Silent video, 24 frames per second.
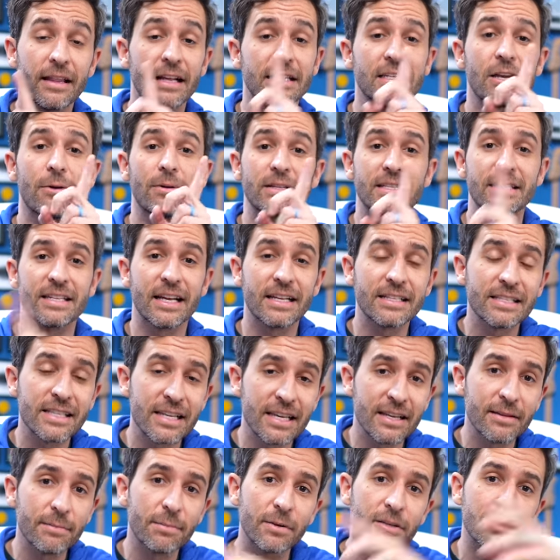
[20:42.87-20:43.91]
That's how it sends the
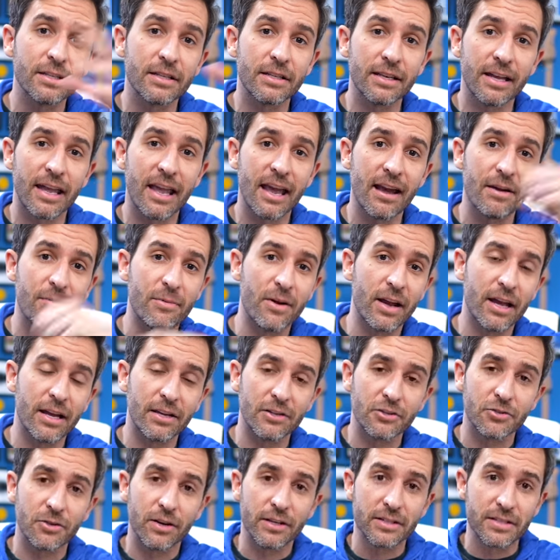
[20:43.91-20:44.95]
input to the camera
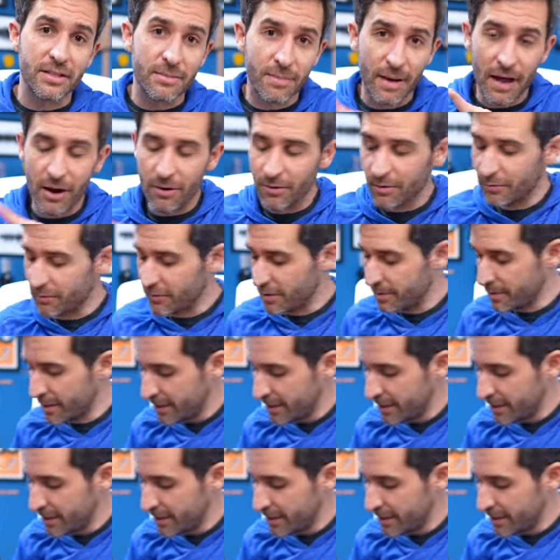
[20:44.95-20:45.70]
and draws the power from